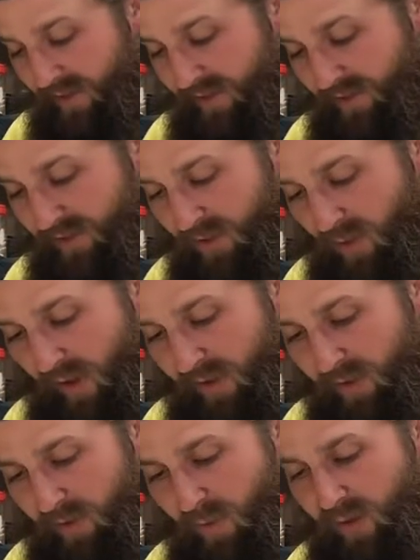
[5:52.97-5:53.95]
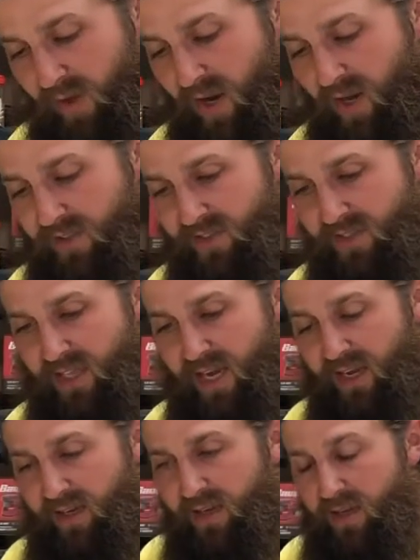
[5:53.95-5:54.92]
So I don't know what causes
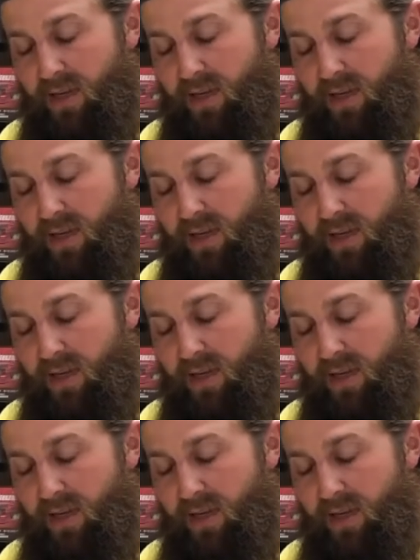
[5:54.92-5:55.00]
that.